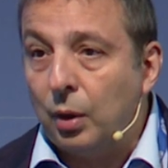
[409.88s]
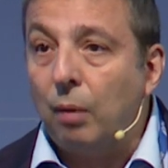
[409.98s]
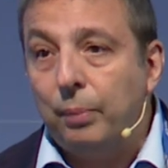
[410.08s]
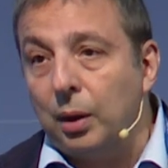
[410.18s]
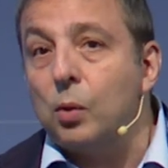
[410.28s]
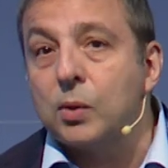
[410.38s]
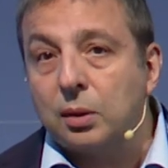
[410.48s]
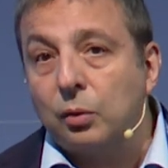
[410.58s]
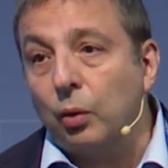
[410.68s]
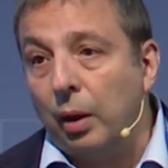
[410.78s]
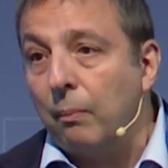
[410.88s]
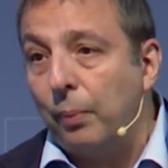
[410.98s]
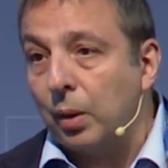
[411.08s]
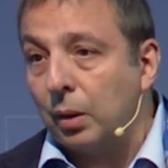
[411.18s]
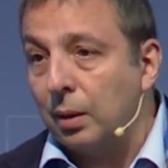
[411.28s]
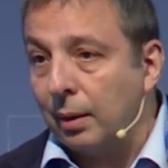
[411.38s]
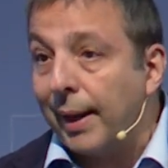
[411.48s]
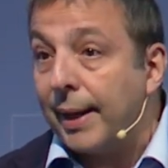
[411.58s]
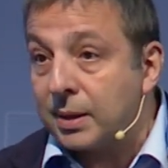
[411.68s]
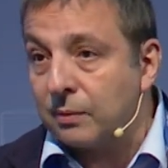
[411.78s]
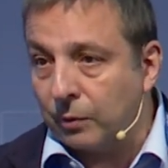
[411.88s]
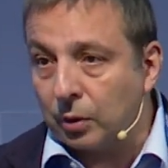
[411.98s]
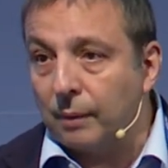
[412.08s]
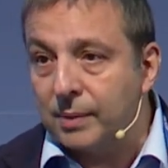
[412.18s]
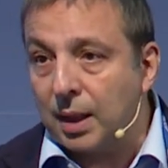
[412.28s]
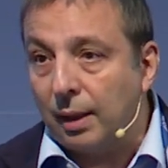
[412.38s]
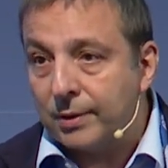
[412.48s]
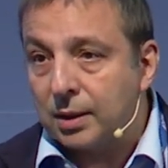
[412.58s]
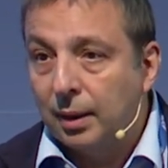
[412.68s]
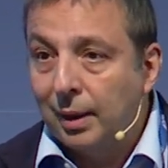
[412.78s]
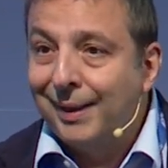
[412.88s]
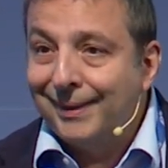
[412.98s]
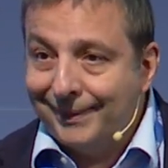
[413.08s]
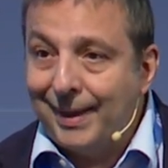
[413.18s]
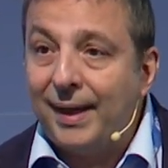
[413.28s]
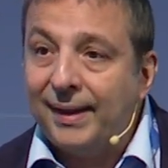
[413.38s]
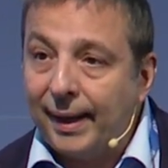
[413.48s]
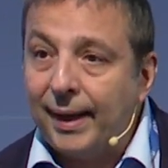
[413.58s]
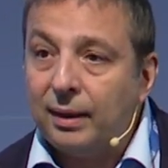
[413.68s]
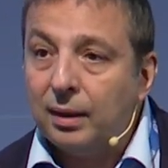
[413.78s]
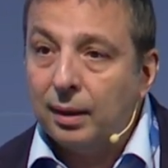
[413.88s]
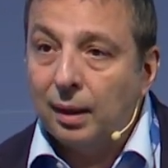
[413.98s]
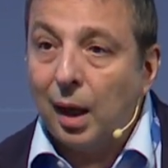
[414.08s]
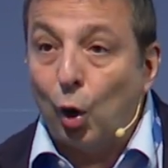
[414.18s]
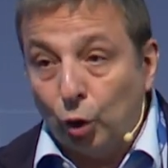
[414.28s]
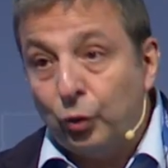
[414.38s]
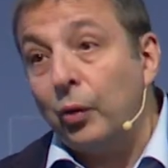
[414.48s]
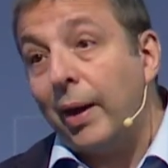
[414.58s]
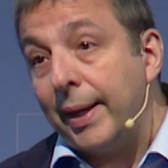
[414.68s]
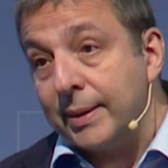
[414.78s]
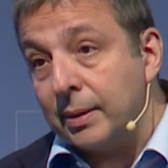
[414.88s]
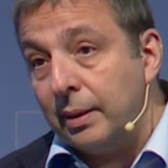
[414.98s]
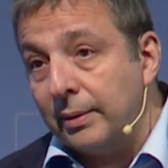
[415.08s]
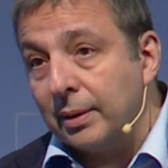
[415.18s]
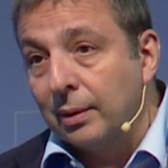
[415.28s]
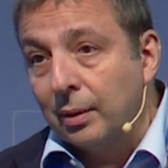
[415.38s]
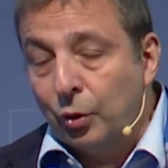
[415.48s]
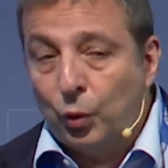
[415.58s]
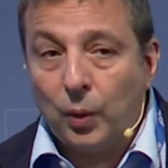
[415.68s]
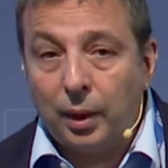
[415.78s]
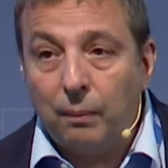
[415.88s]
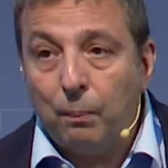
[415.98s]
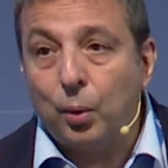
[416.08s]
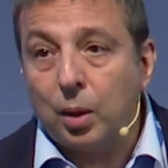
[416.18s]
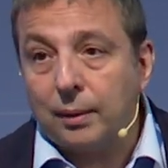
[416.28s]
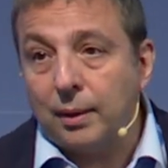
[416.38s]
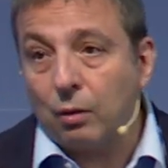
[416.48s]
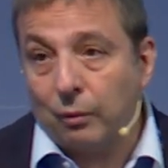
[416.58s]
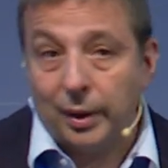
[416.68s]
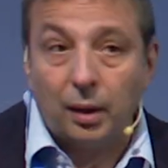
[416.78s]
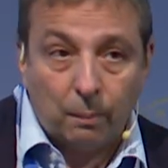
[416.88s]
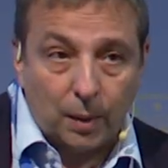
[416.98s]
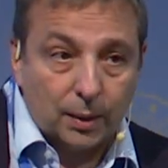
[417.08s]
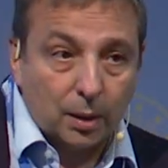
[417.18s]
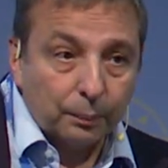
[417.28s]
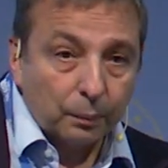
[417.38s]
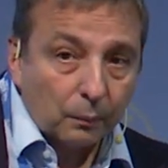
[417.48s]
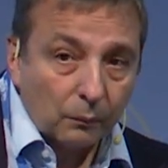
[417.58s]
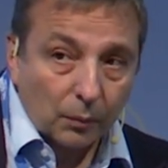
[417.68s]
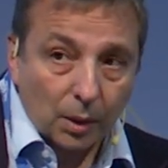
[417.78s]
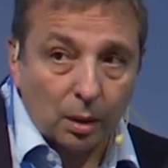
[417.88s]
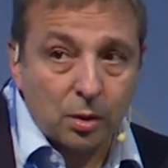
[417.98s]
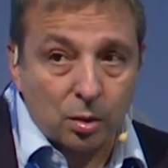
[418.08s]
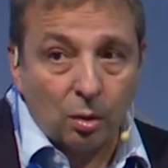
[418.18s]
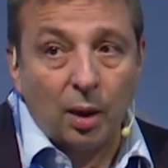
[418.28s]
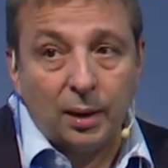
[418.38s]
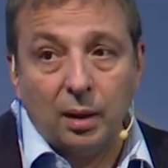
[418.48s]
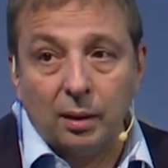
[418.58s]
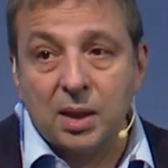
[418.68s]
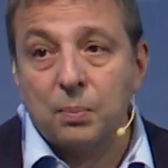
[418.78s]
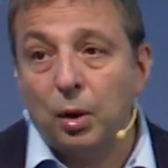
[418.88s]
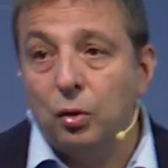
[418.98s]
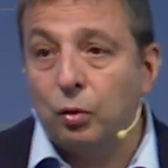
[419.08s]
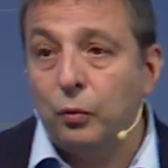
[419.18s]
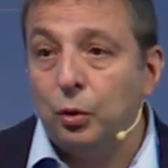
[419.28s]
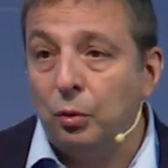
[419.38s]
be used to import gas for themselves, they can authorize it to an importer of equipment. So under this point of view,